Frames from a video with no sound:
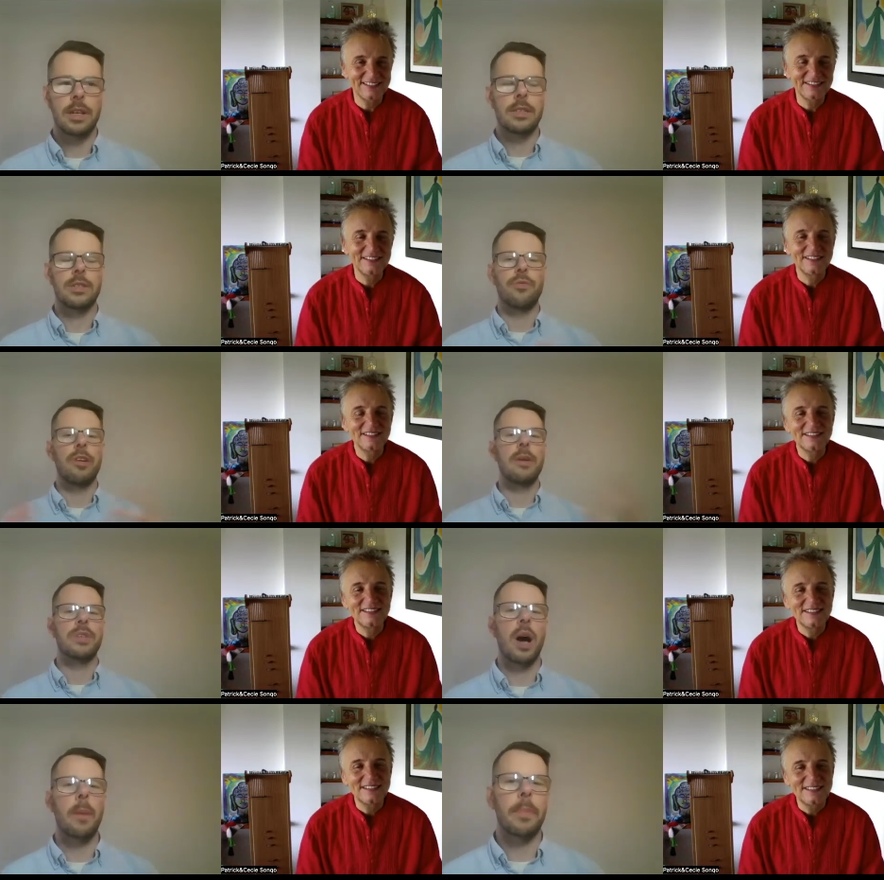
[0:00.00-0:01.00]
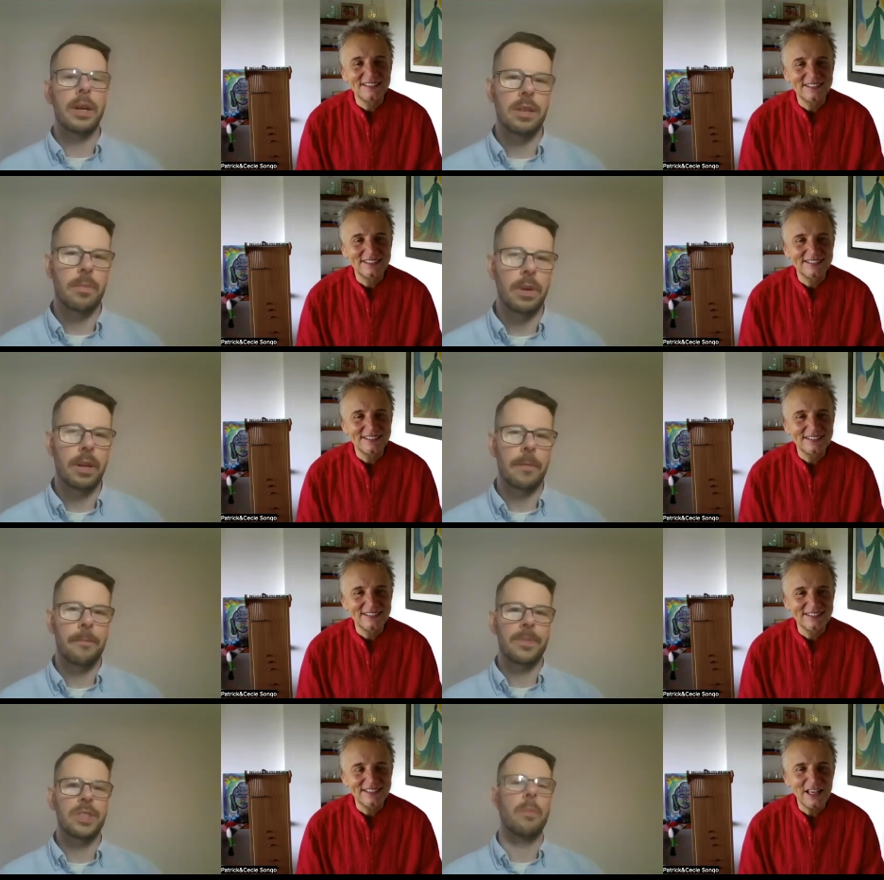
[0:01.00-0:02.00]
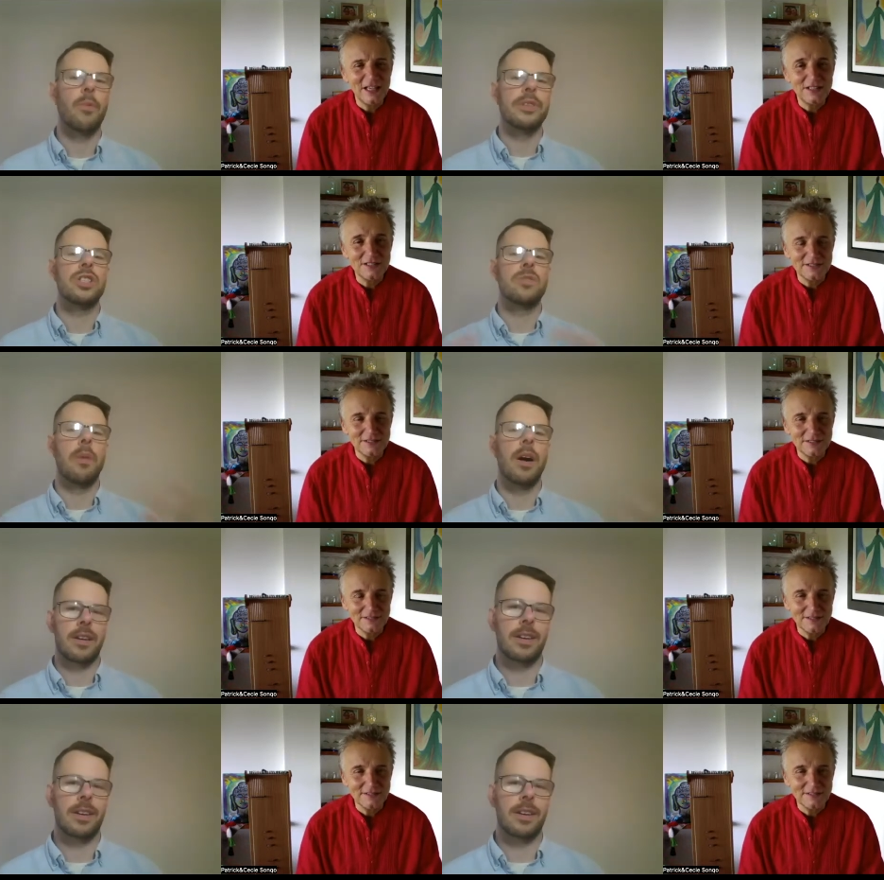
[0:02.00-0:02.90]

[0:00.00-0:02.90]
Speaker 1: dreamed up by somebody, someone's spark.